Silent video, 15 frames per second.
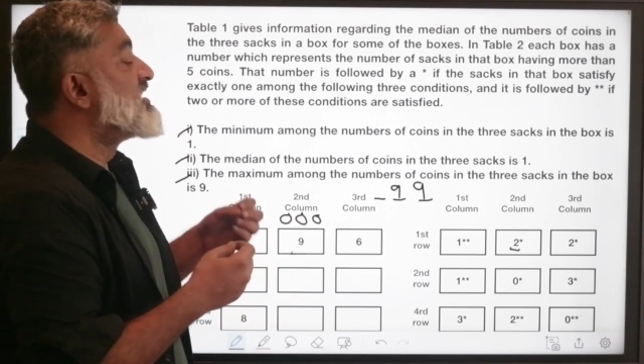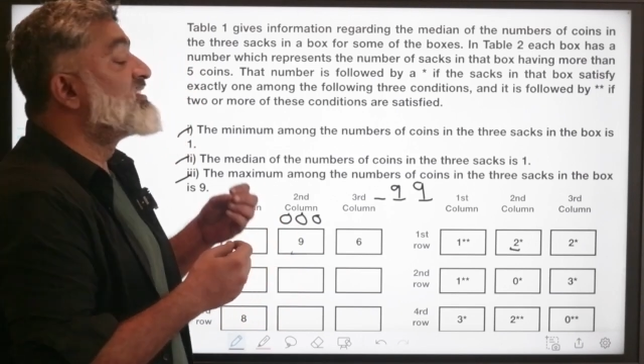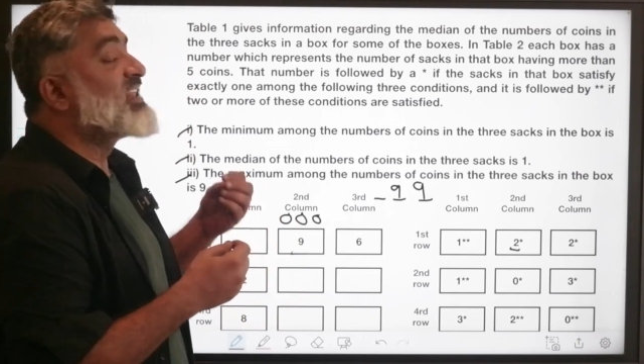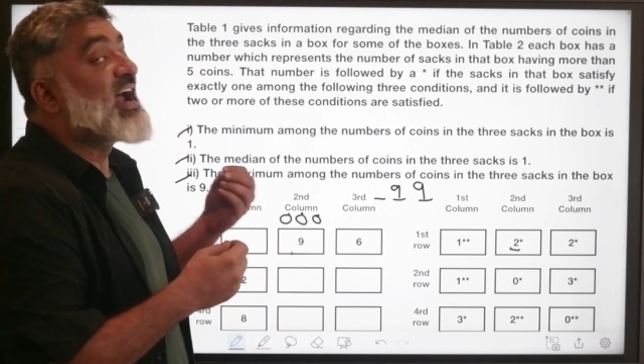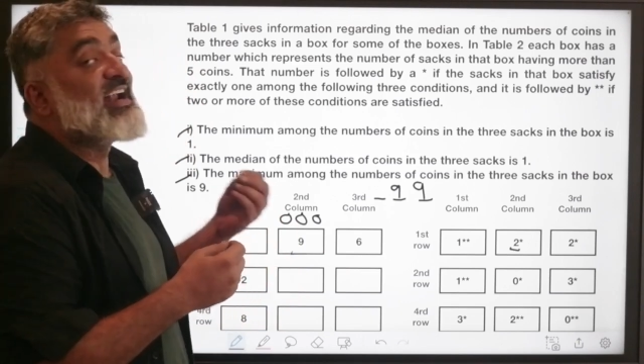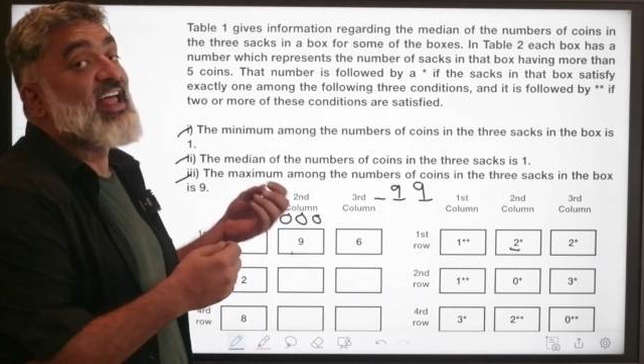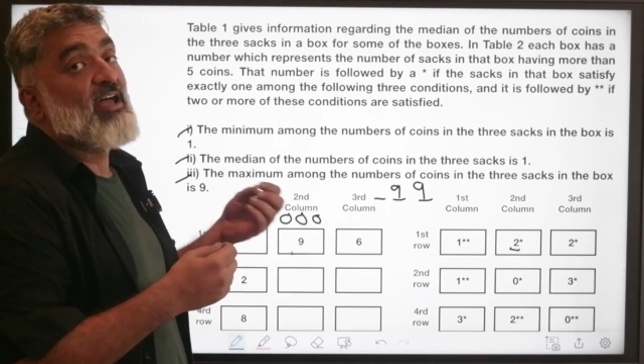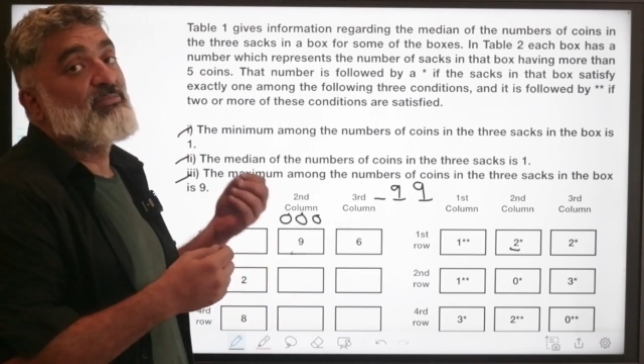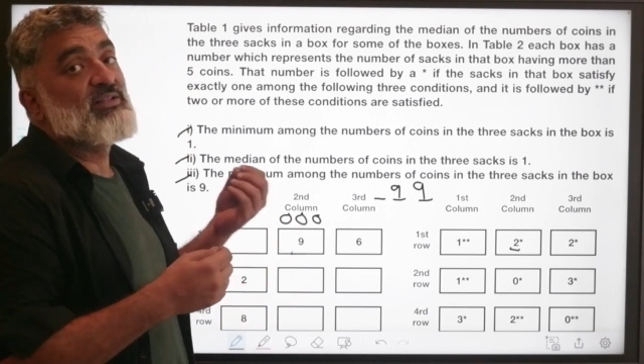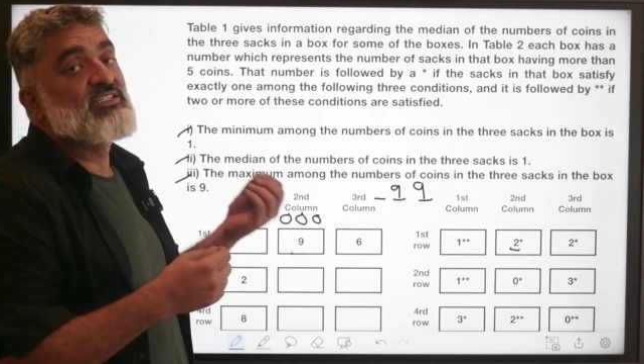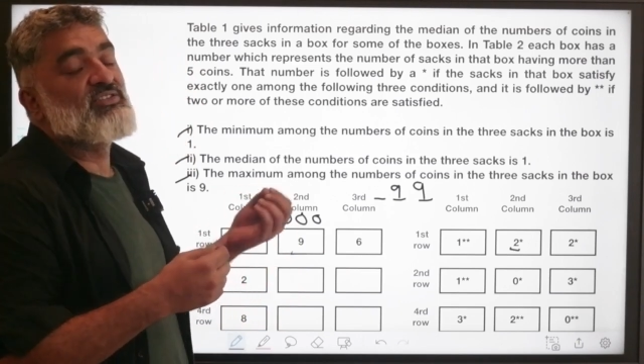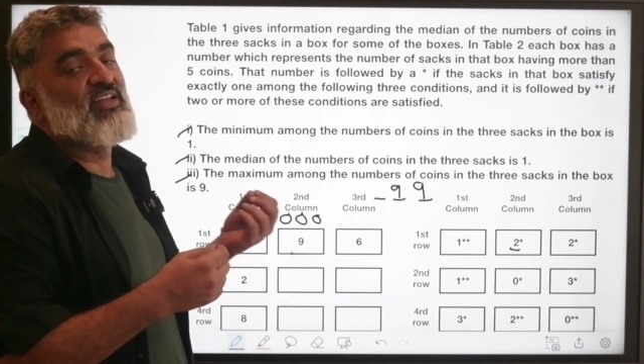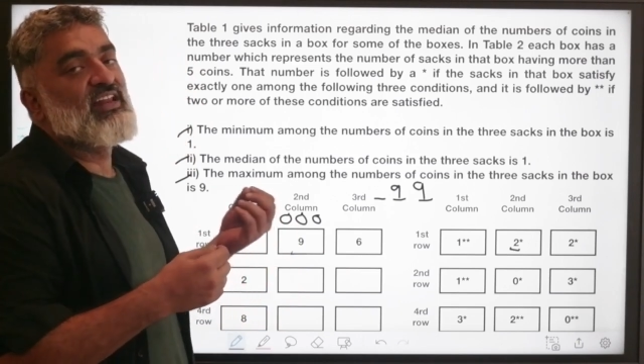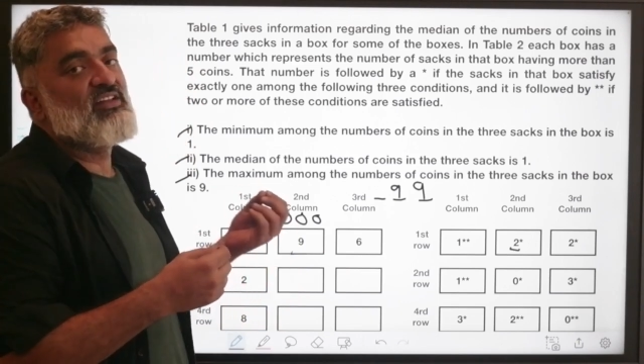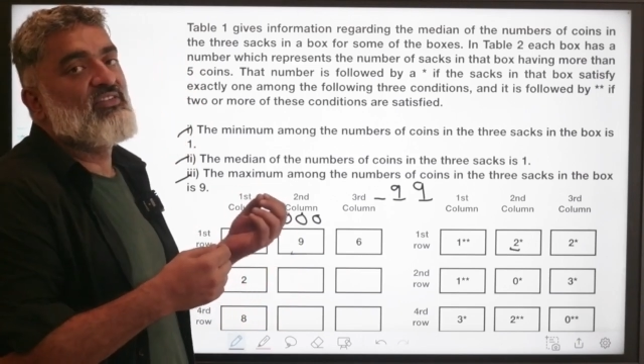That
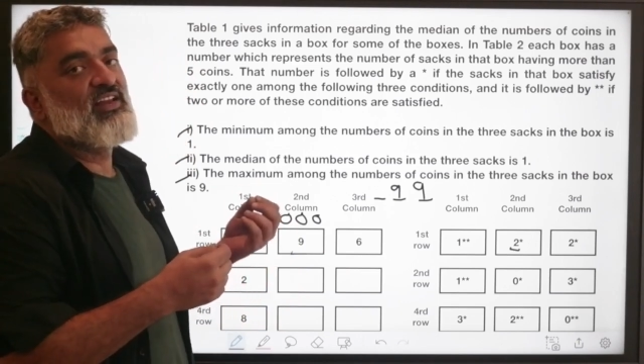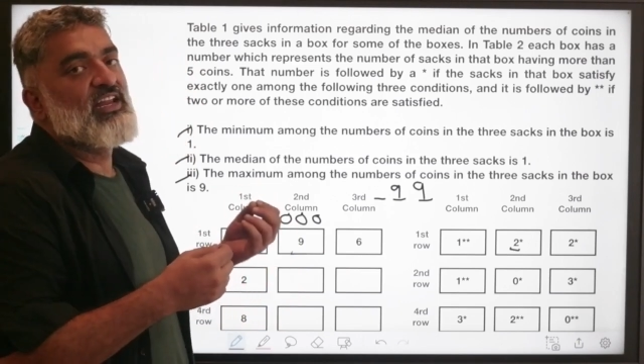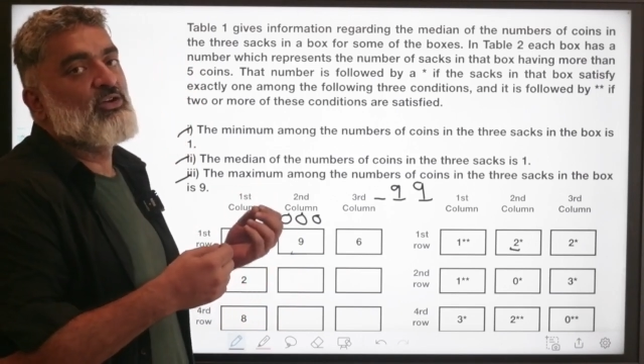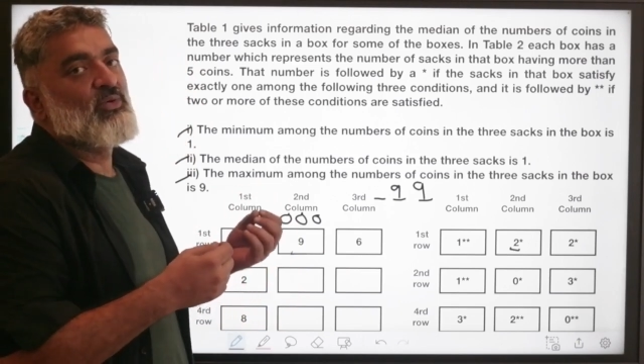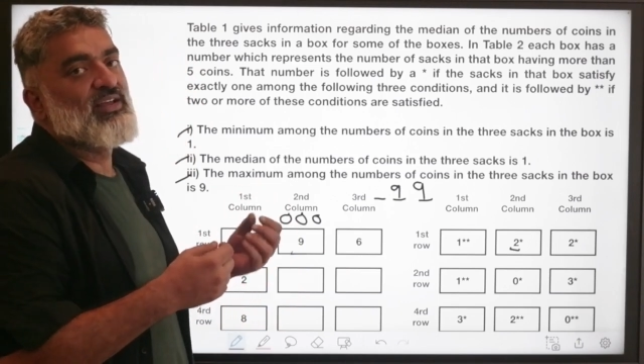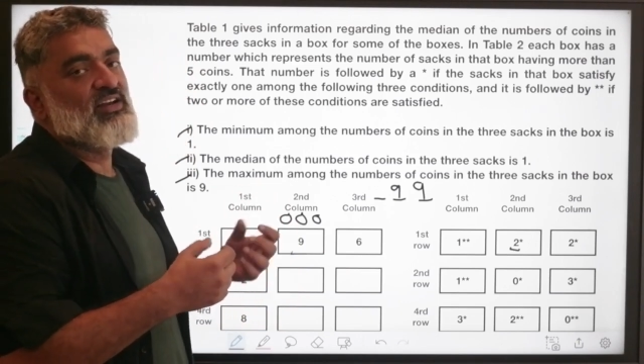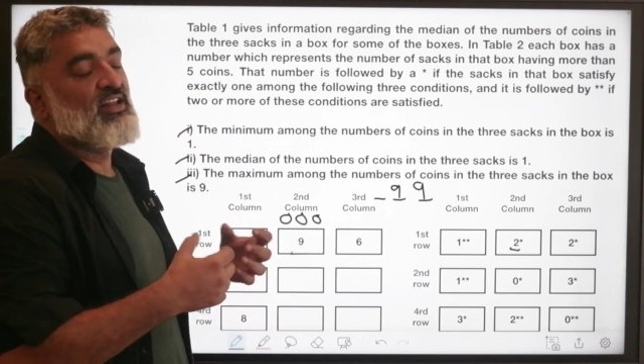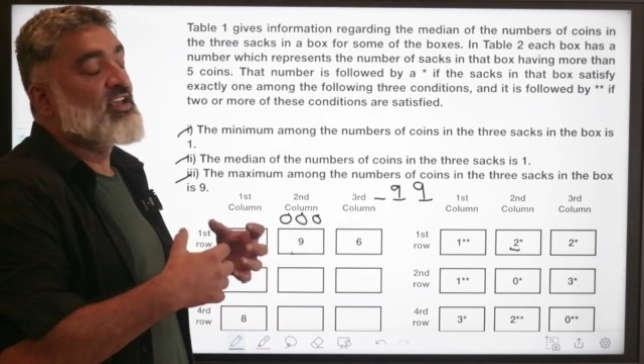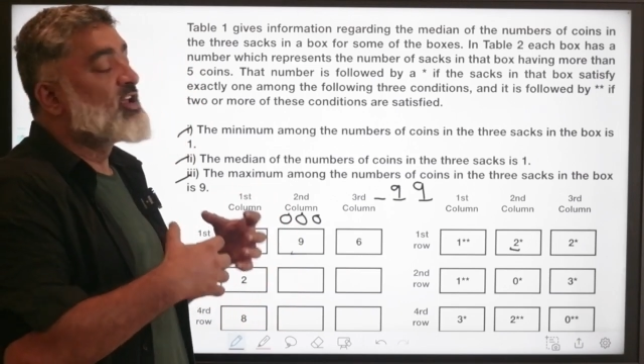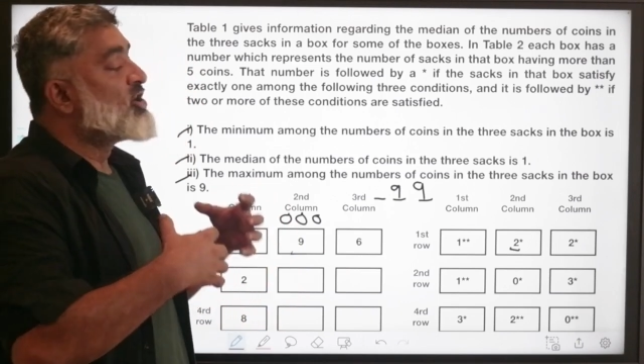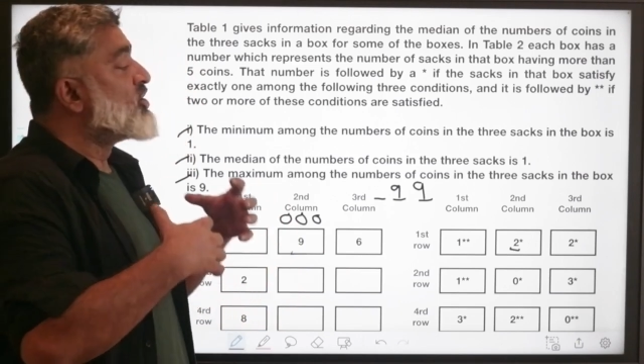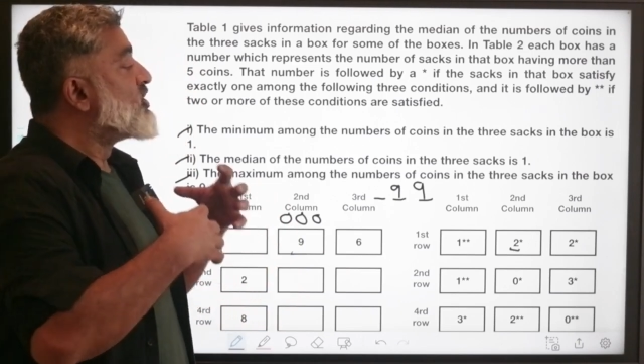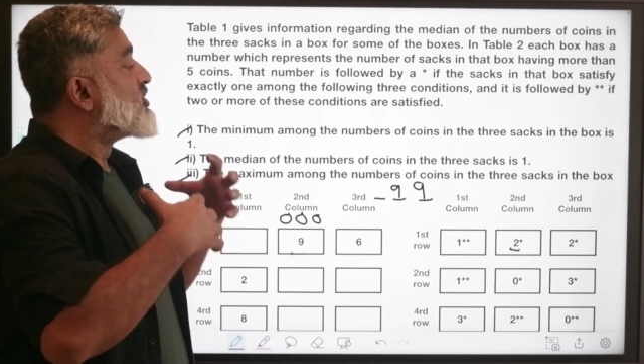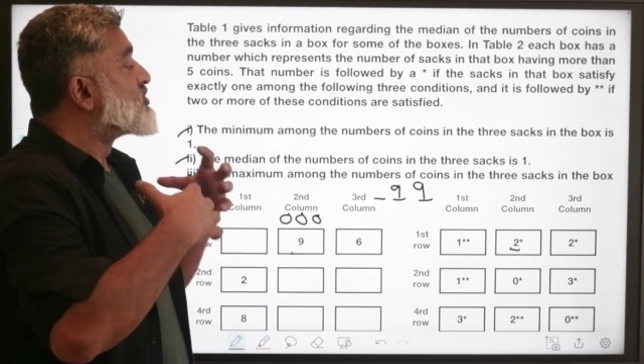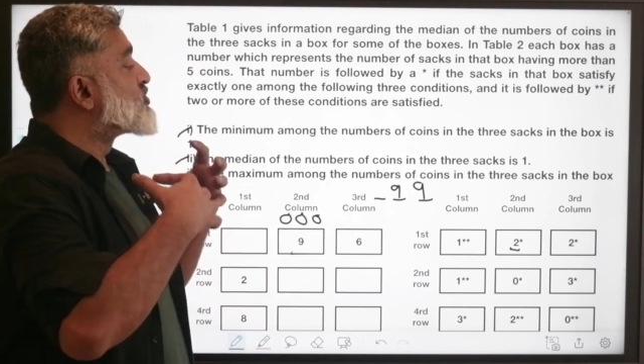happens very, very quickly.
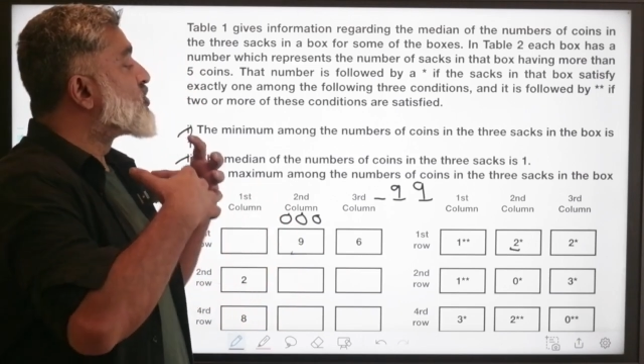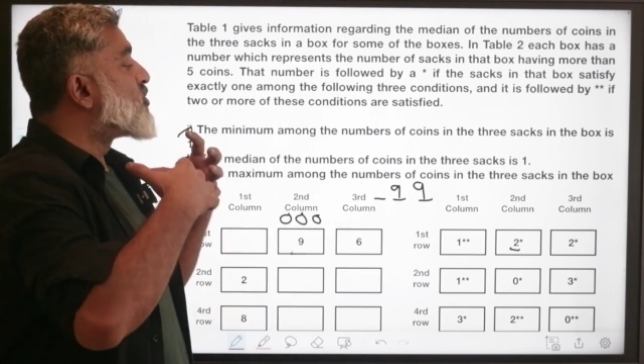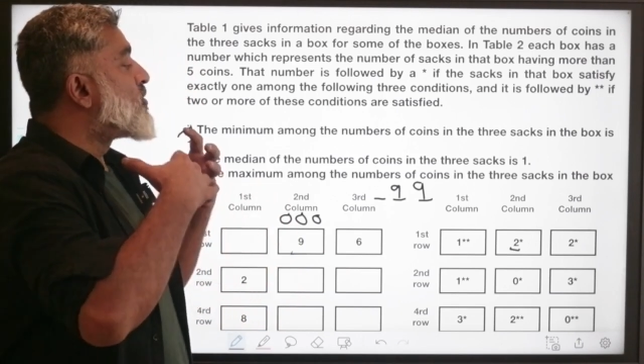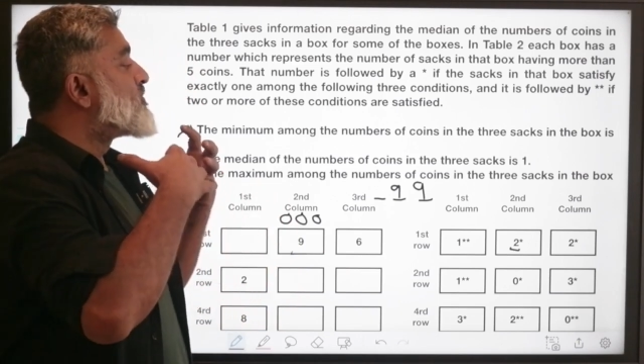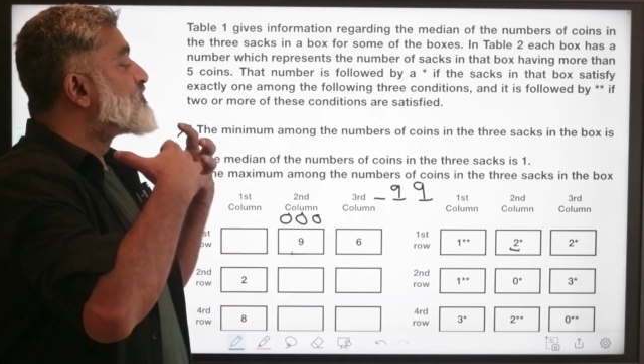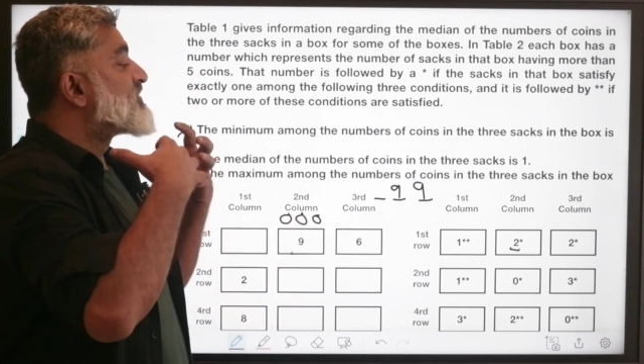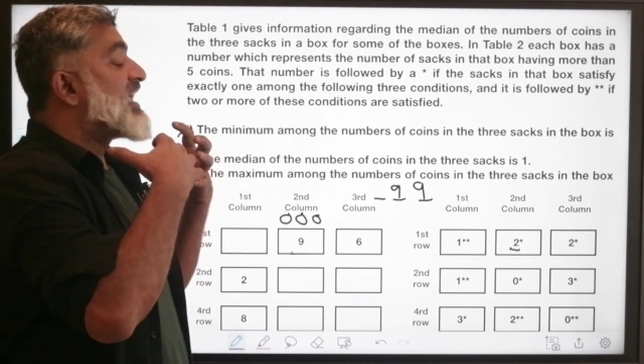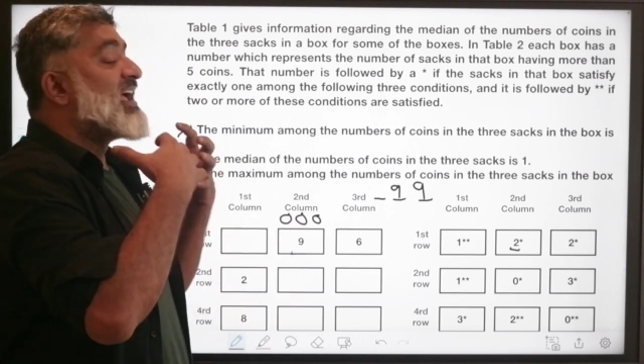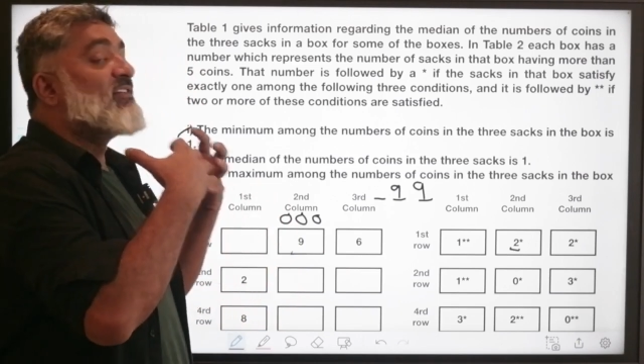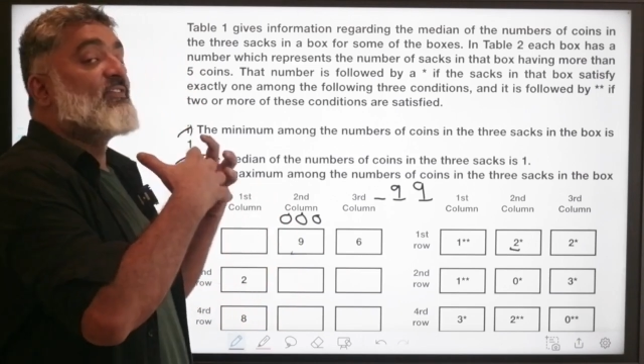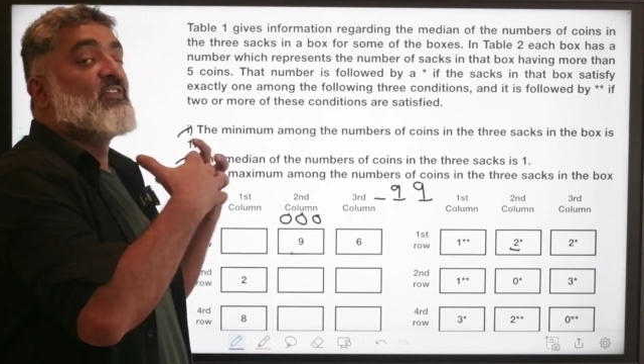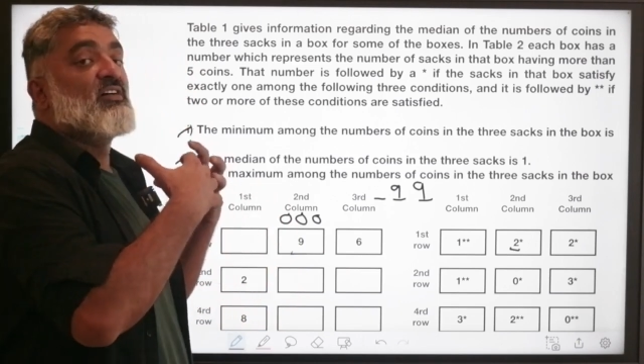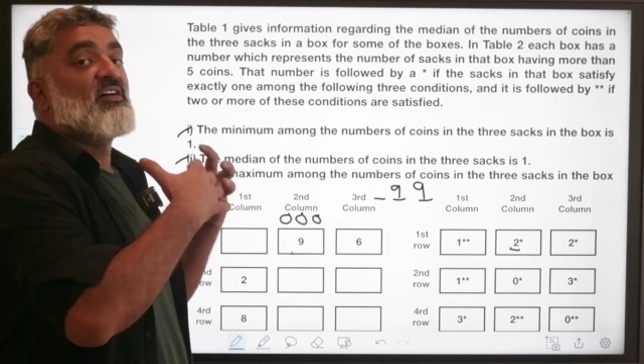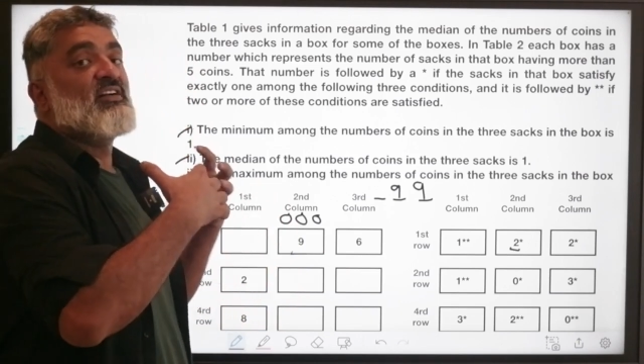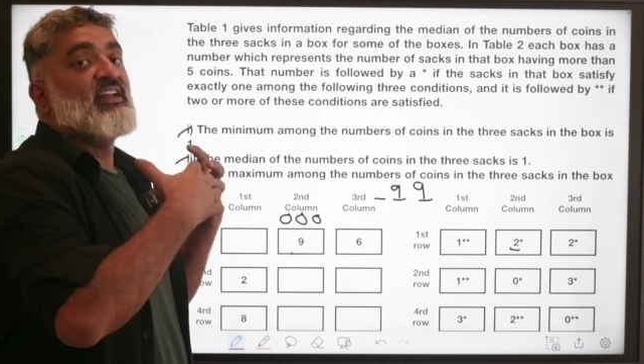So
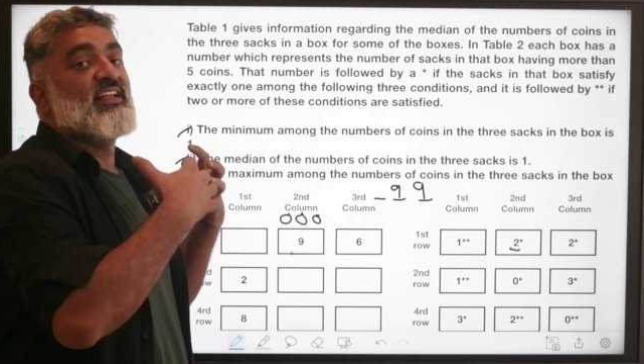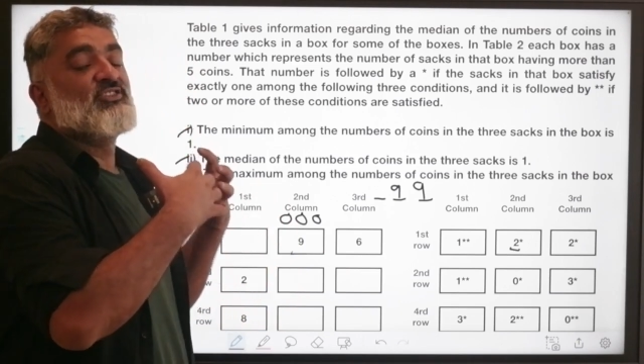effort is